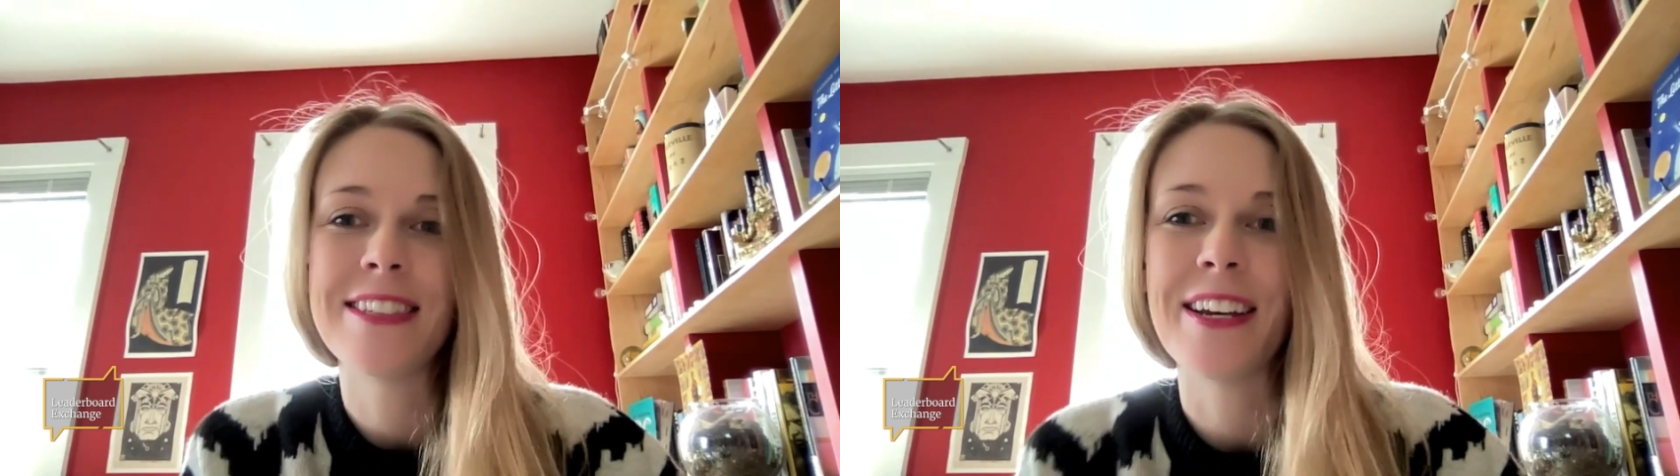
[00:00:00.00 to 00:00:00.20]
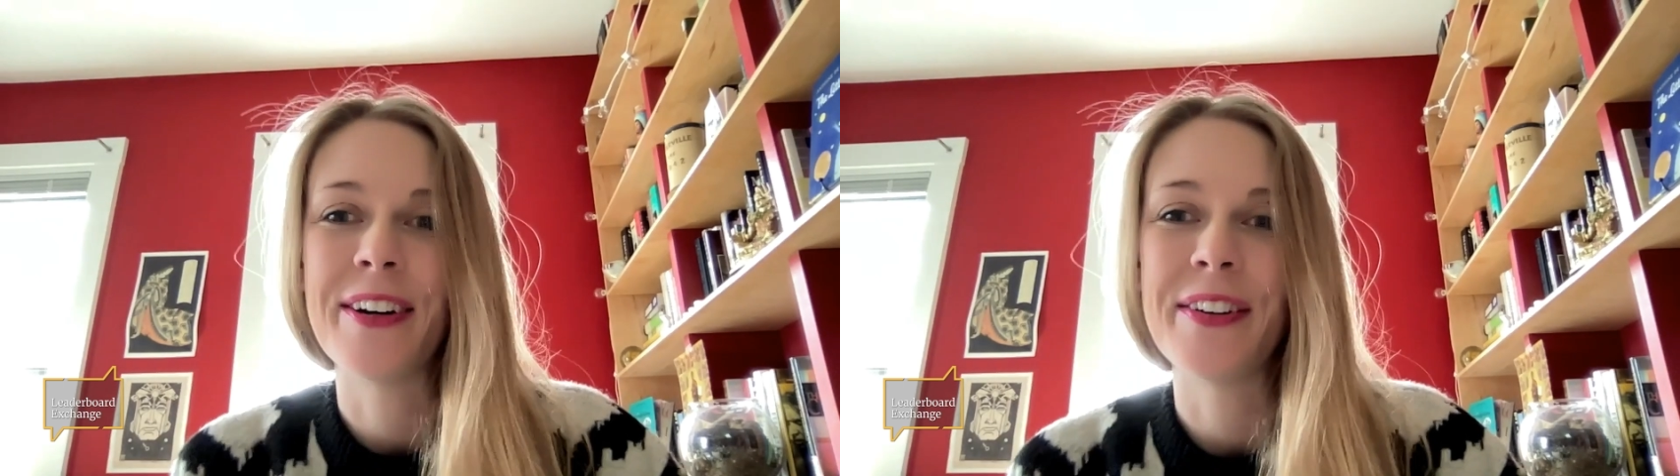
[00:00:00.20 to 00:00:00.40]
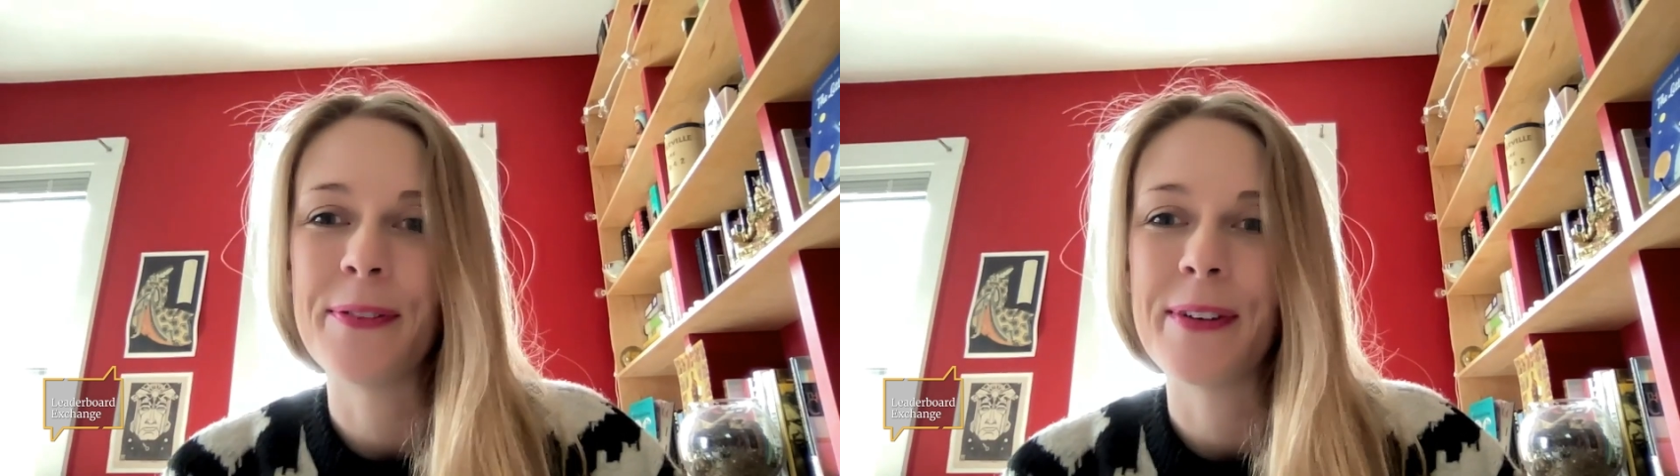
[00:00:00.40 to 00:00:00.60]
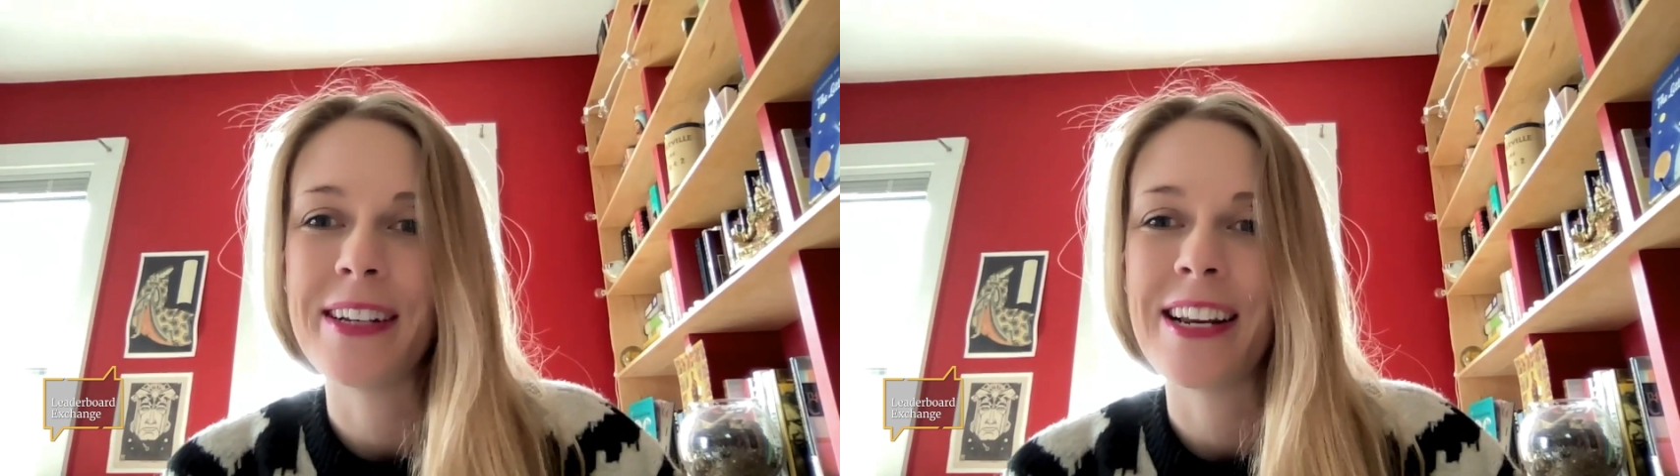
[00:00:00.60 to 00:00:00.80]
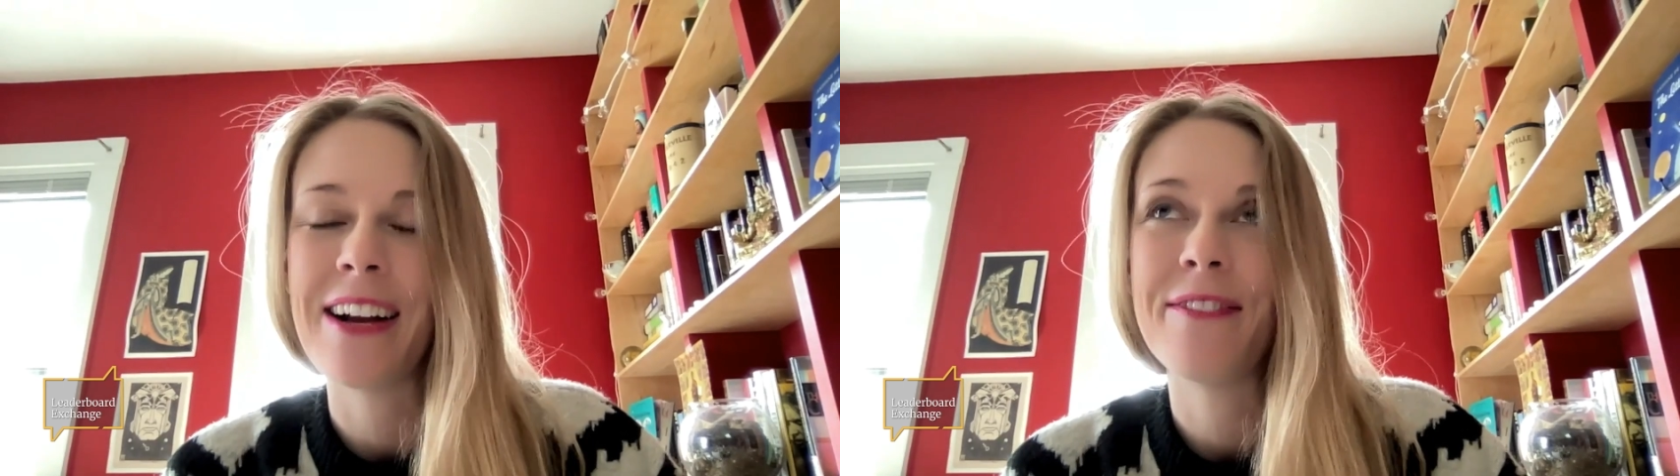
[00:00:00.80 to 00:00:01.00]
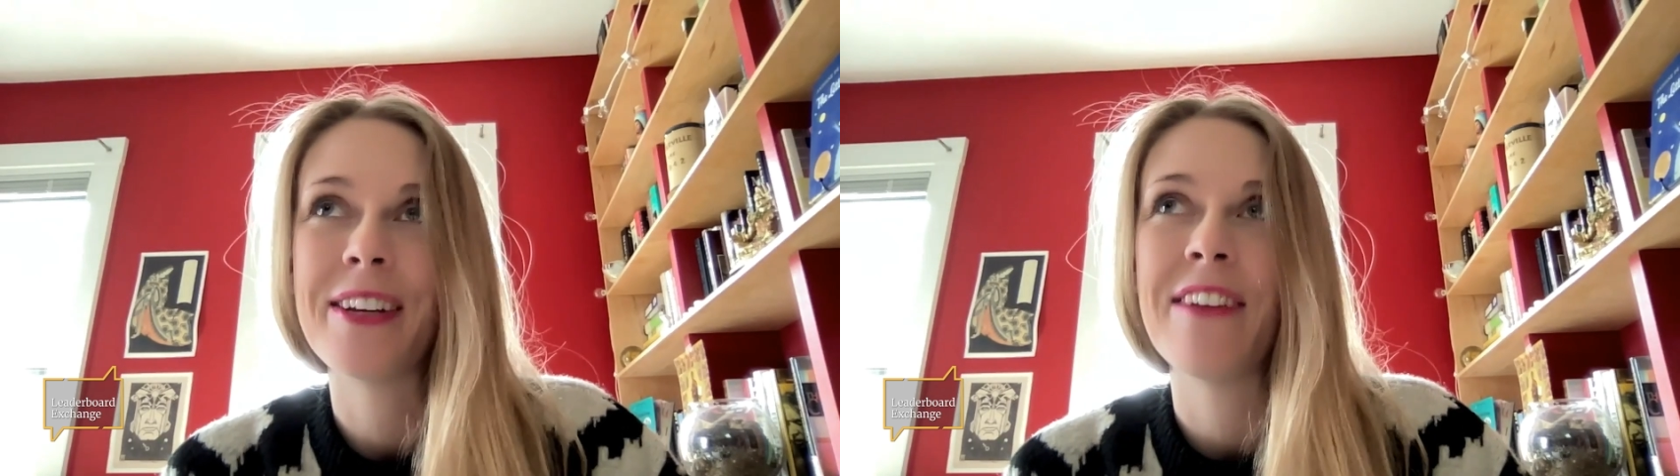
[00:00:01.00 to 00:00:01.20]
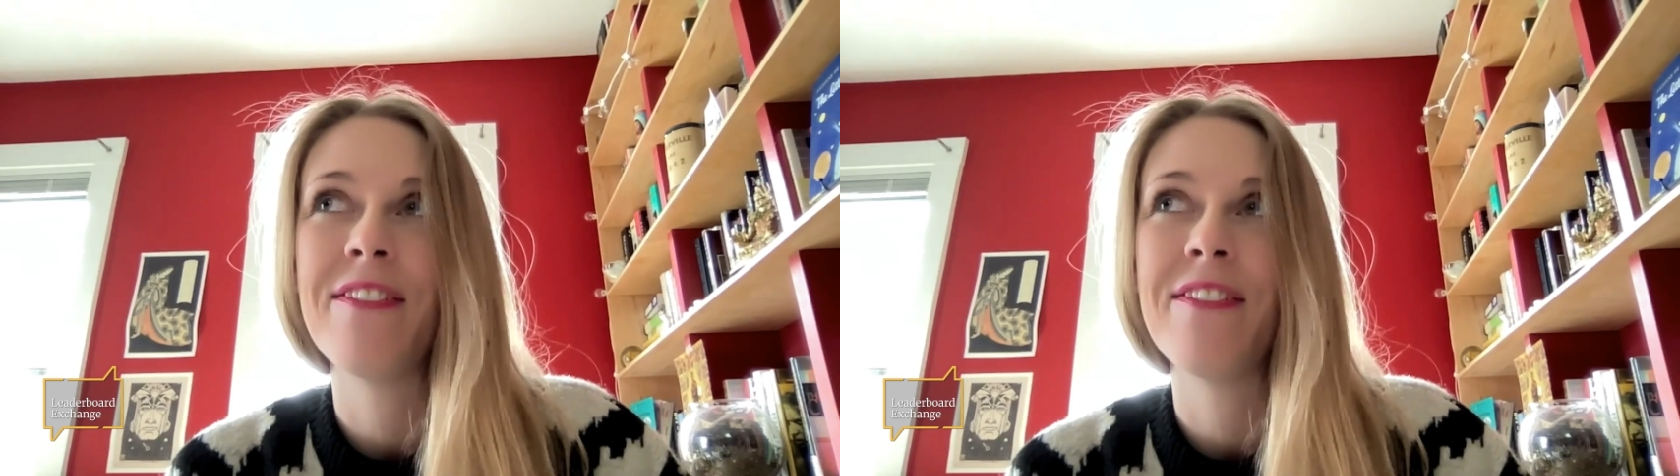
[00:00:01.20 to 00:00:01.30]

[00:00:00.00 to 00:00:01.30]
So when I